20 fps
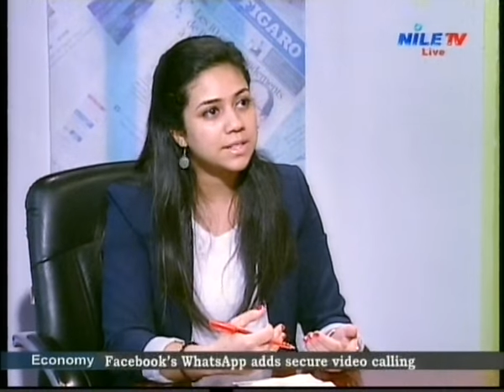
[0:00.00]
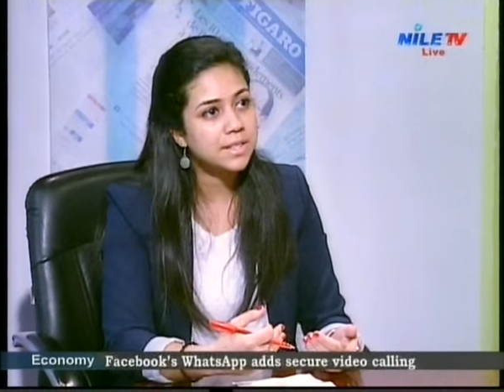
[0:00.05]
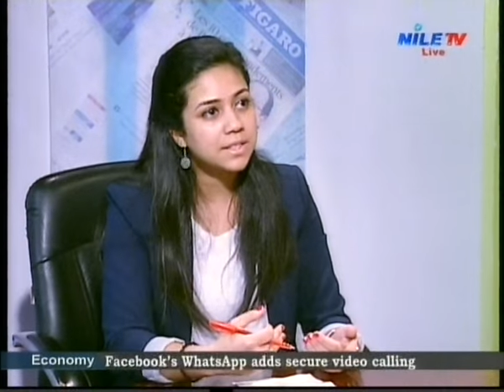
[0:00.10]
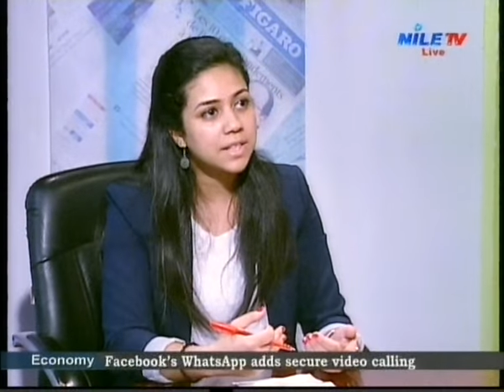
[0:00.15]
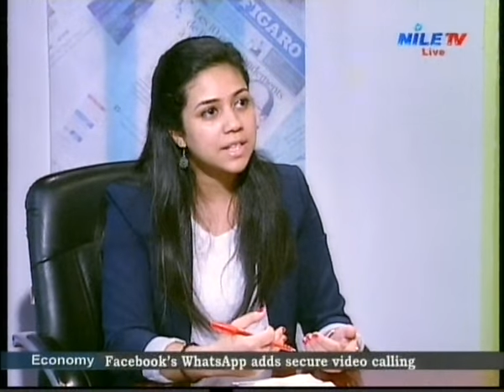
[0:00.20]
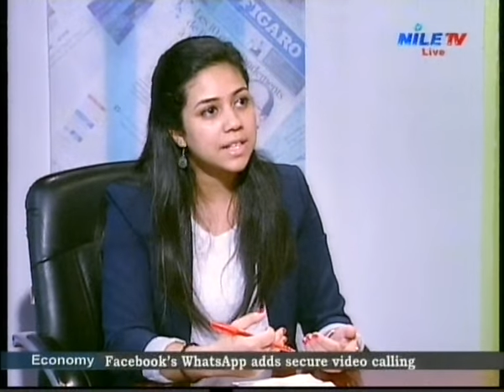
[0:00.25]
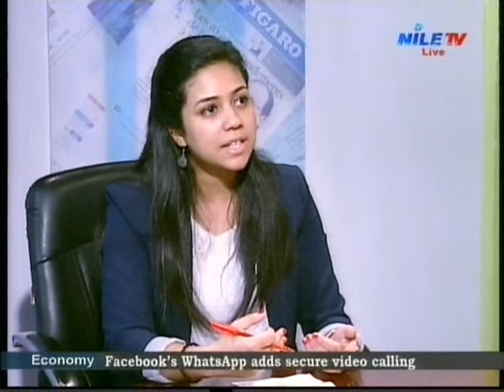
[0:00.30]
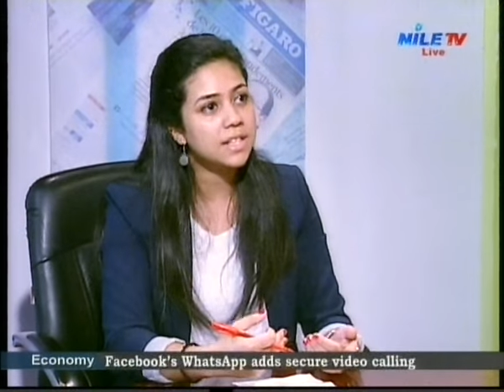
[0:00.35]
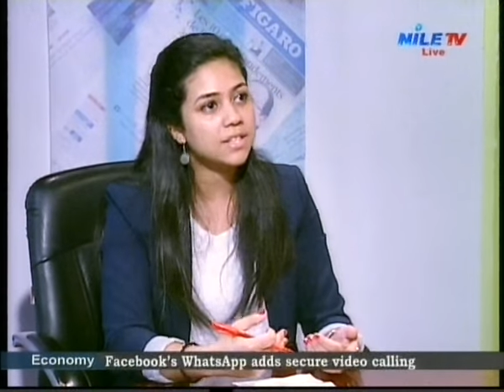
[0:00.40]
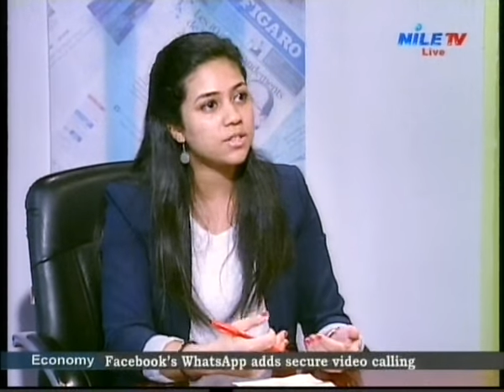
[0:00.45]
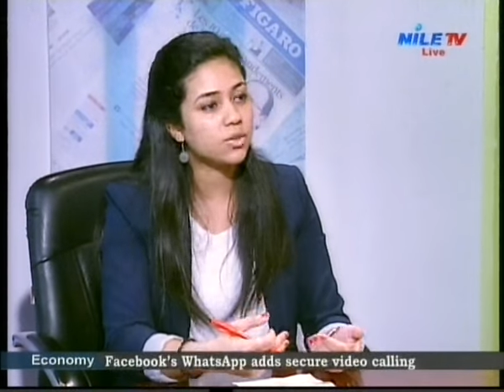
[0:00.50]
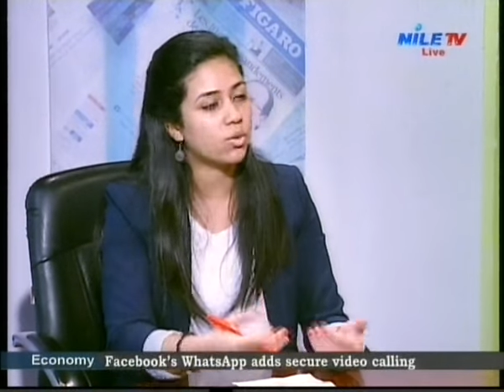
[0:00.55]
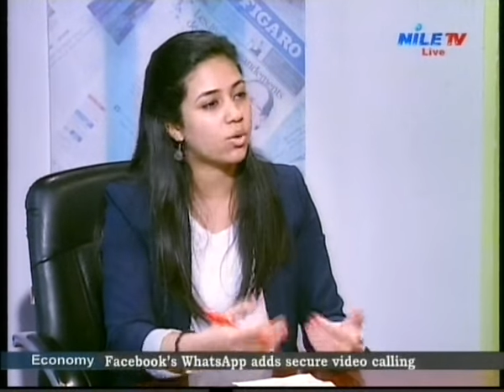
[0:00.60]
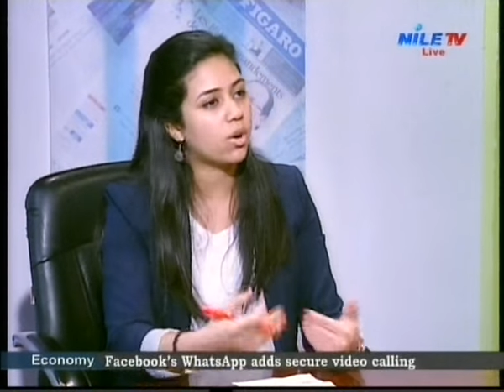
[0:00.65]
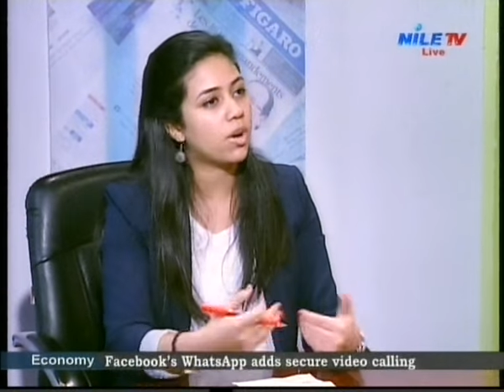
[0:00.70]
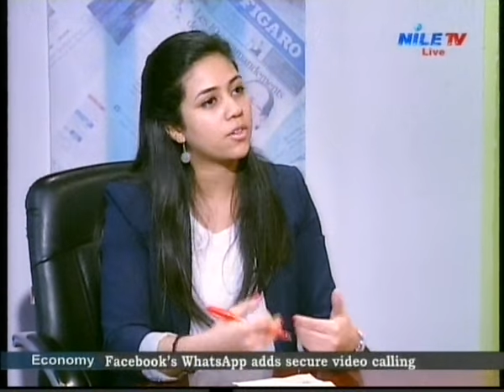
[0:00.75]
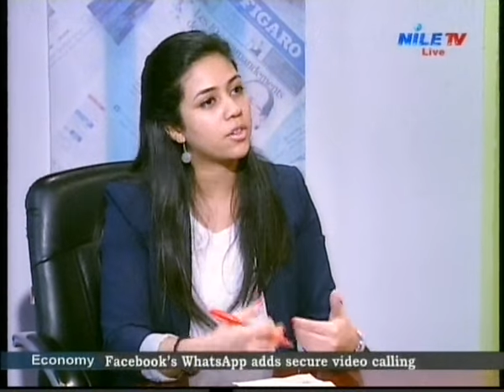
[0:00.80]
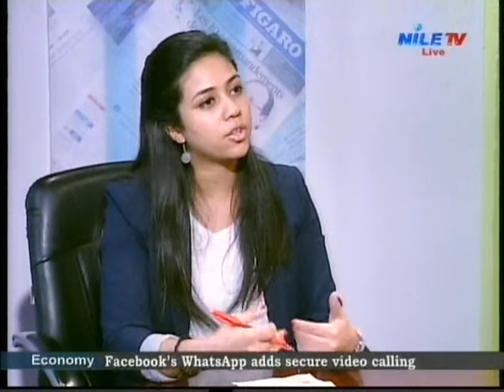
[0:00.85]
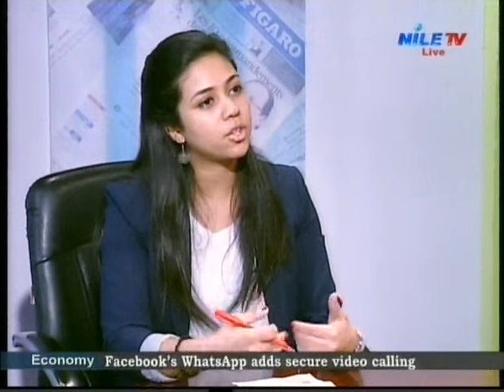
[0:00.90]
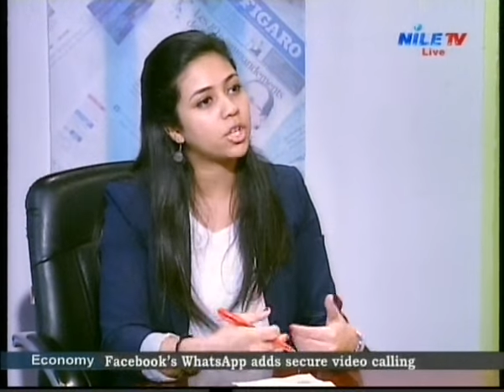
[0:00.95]
states or
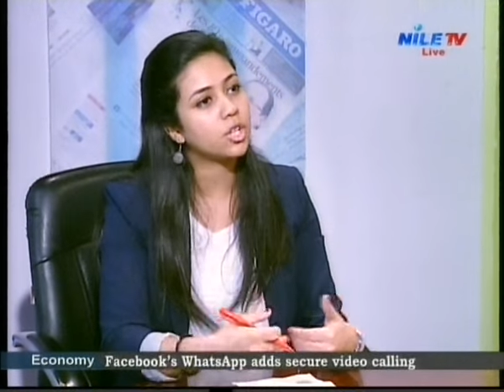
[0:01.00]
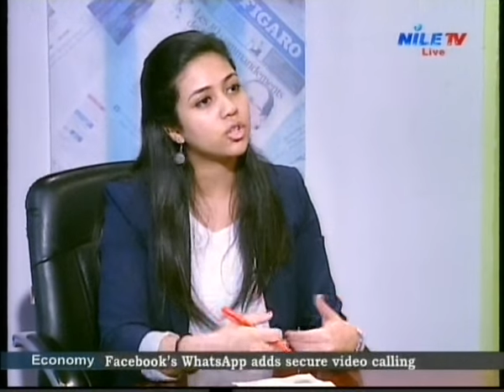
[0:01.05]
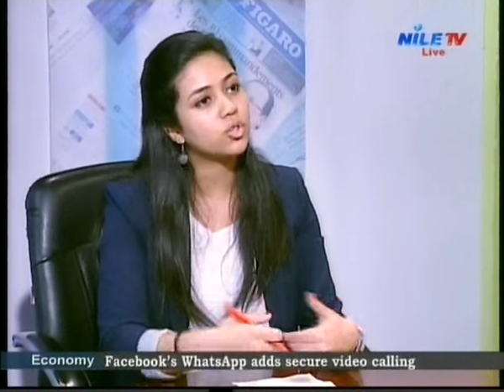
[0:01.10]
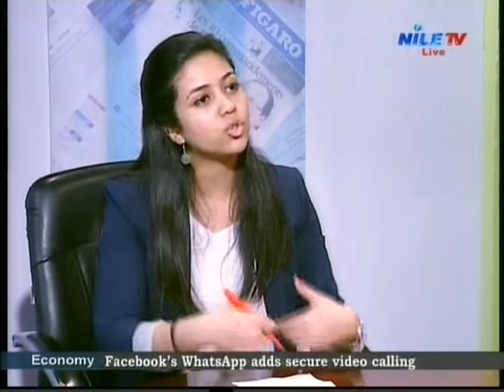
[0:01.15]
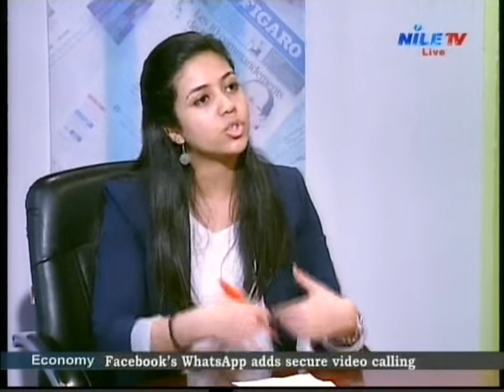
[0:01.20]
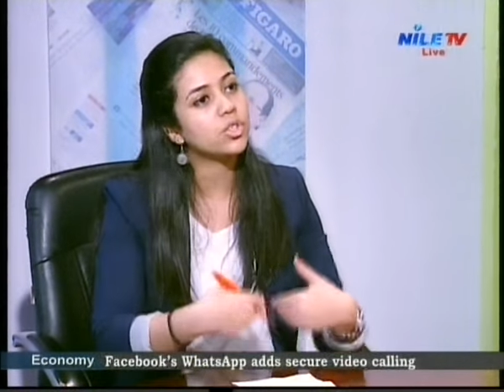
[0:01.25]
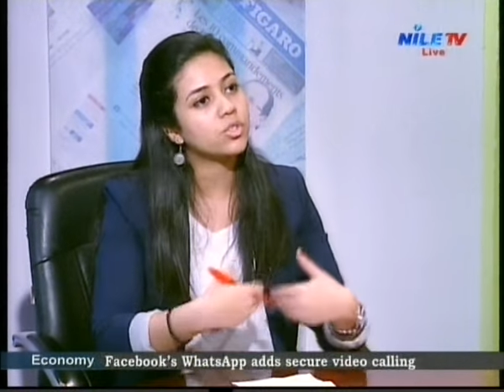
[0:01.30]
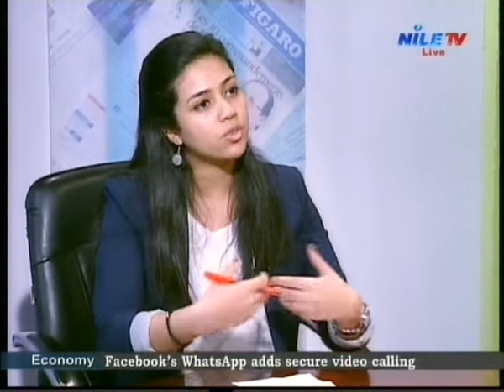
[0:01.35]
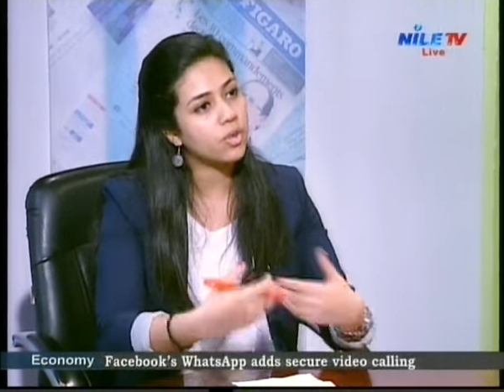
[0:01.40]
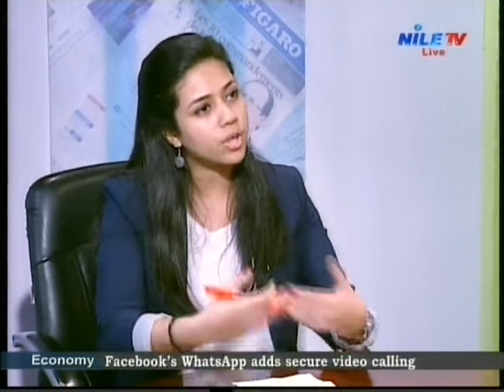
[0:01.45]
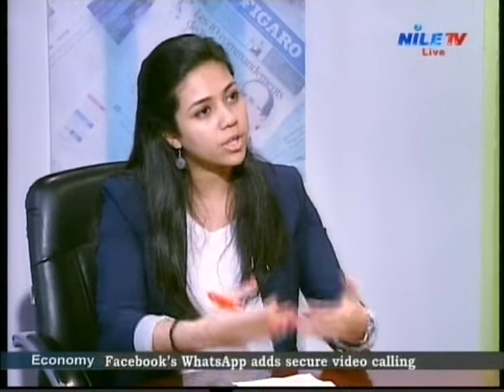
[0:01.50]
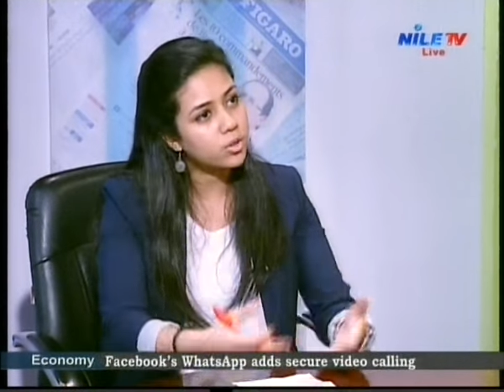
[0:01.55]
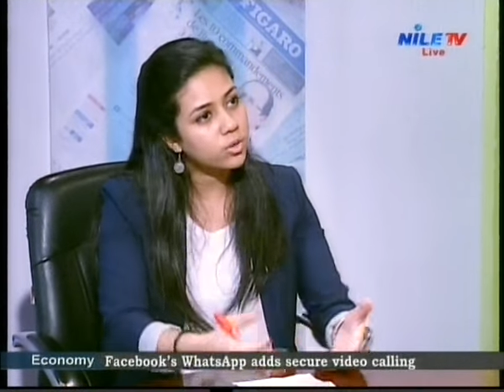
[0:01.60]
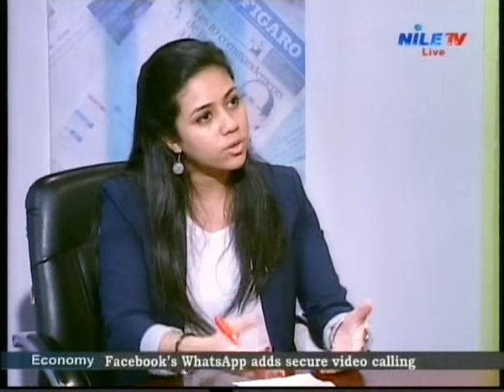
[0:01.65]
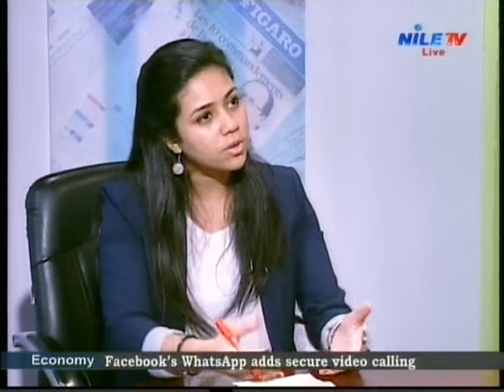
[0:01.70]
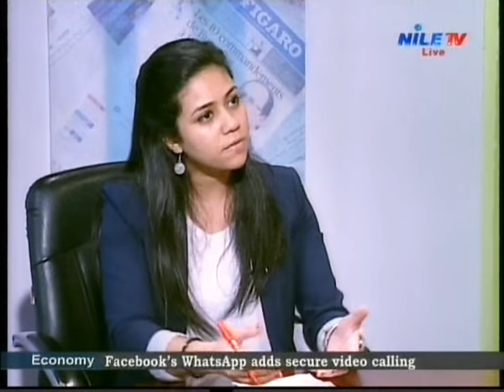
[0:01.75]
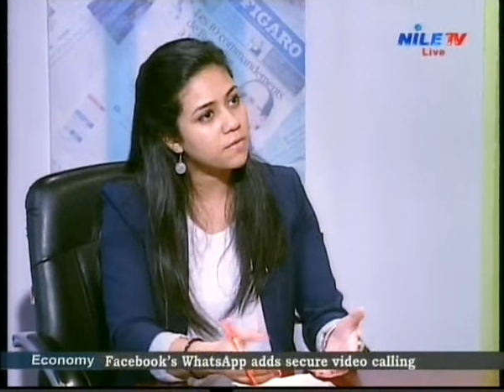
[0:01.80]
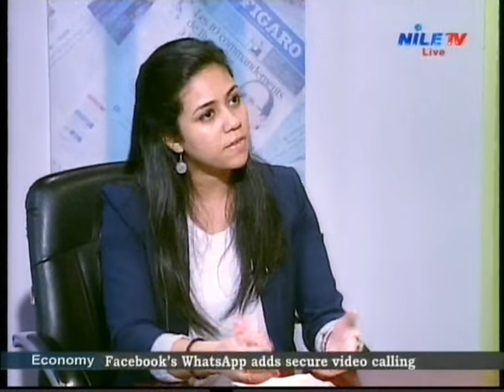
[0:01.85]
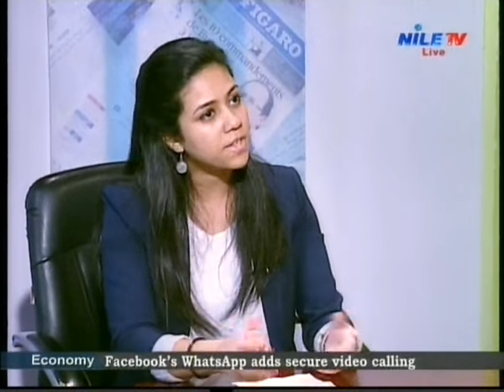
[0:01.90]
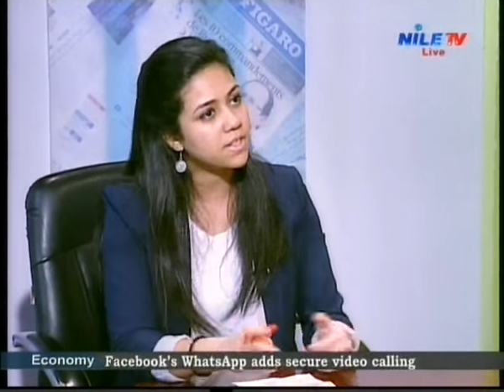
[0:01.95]
other countries trying
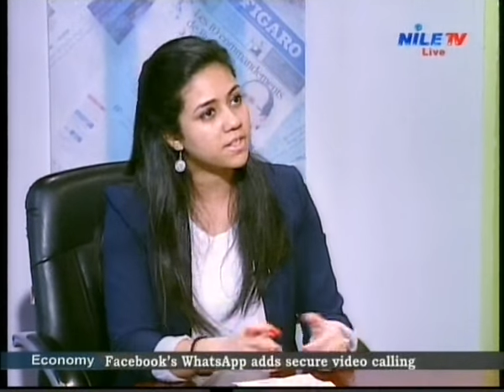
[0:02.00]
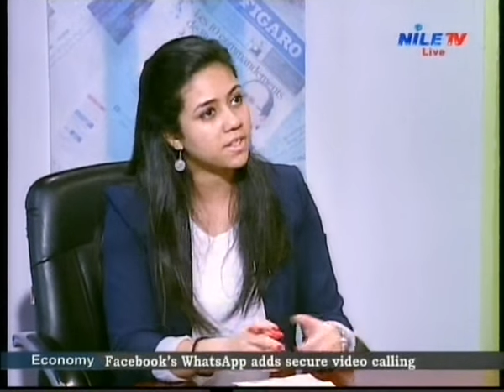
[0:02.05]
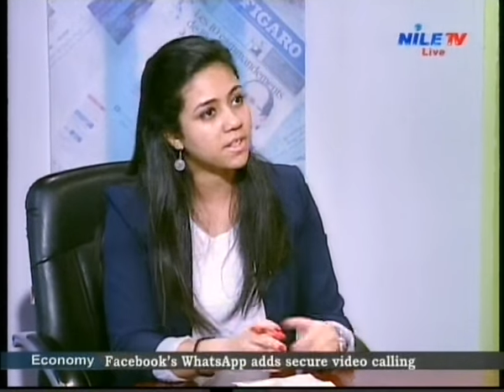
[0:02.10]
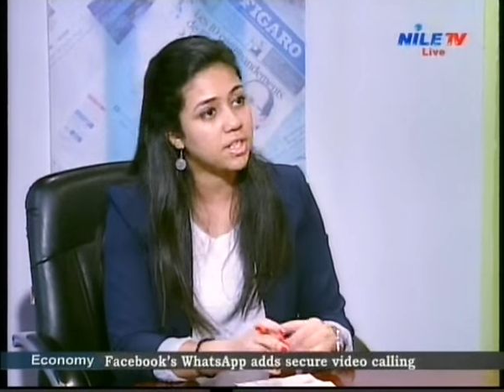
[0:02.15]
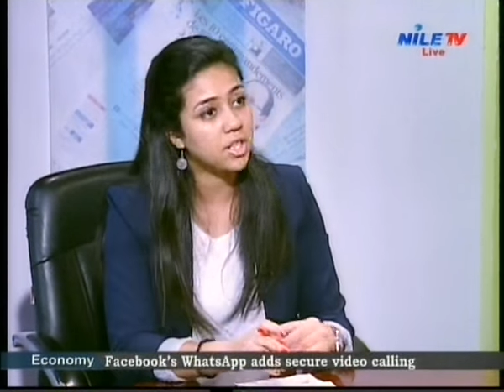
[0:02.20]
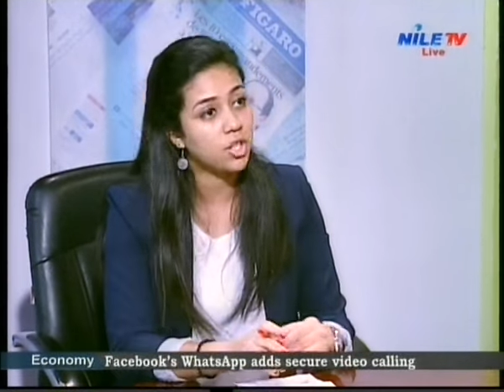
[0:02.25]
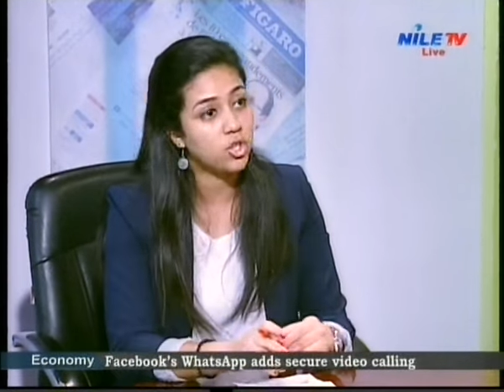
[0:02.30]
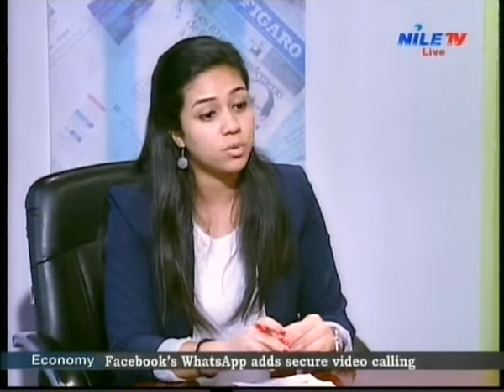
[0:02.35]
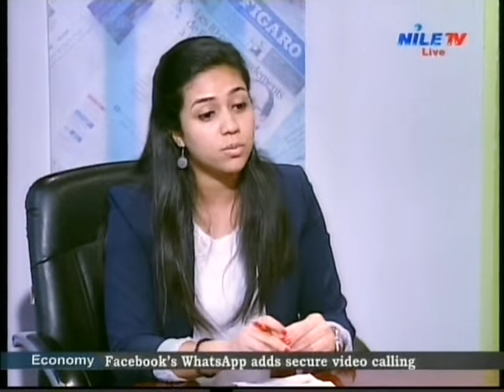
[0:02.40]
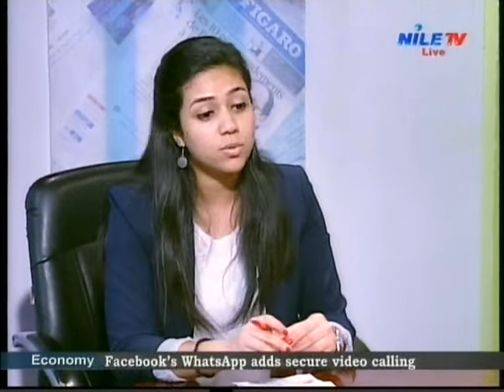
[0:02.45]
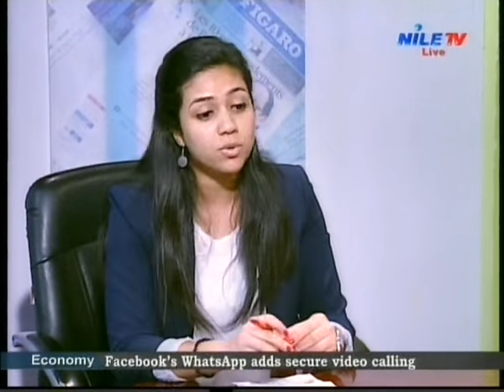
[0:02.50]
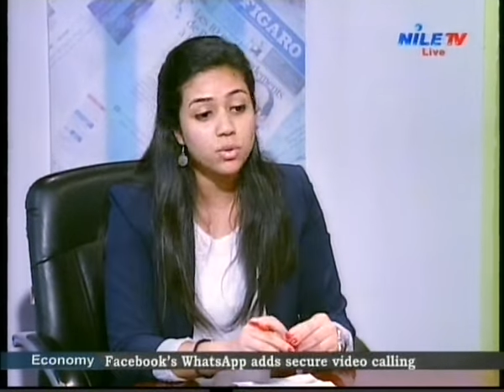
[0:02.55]
to invest in Egypt.